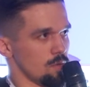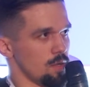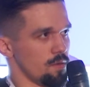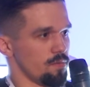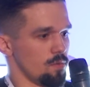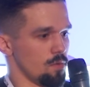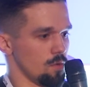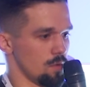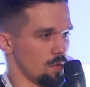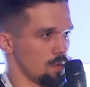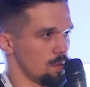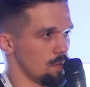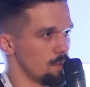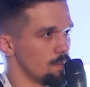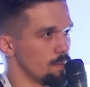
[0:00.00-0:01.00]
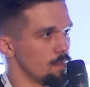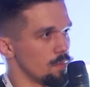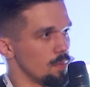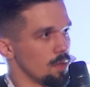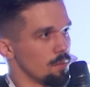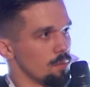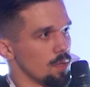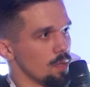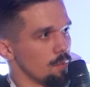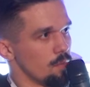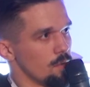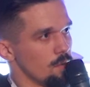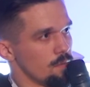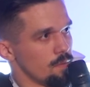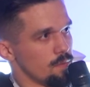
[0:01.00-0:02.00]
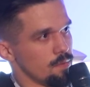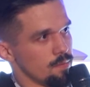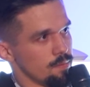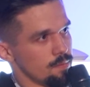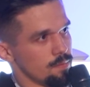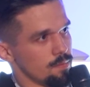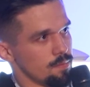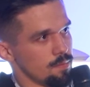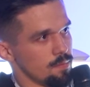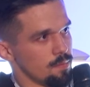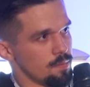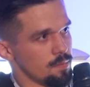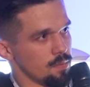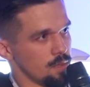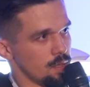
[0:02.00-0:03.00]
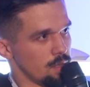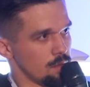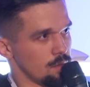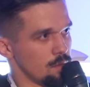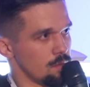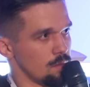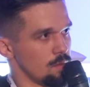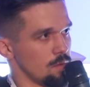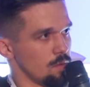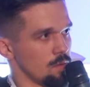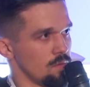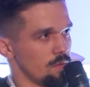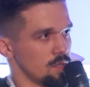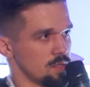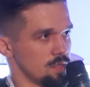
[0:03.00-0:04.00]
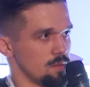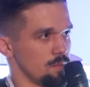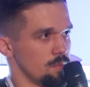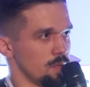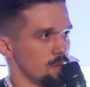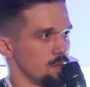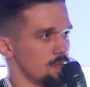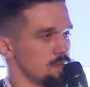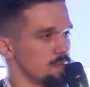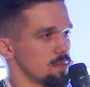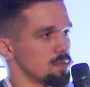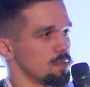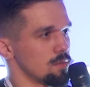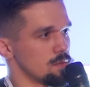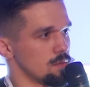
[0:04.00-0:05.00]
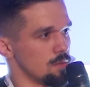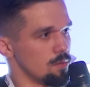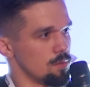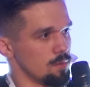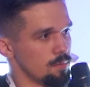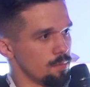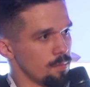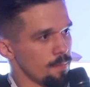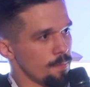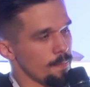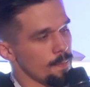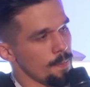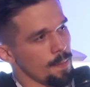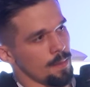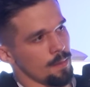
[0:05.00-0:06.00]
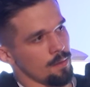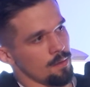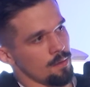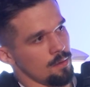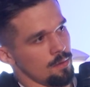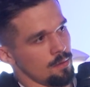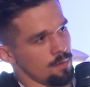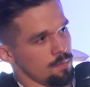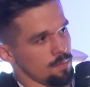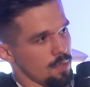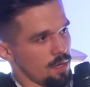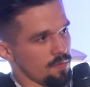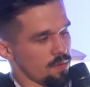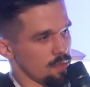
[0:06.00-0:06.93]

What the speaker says: have Node above, yeah, Node version bigger than 16. So after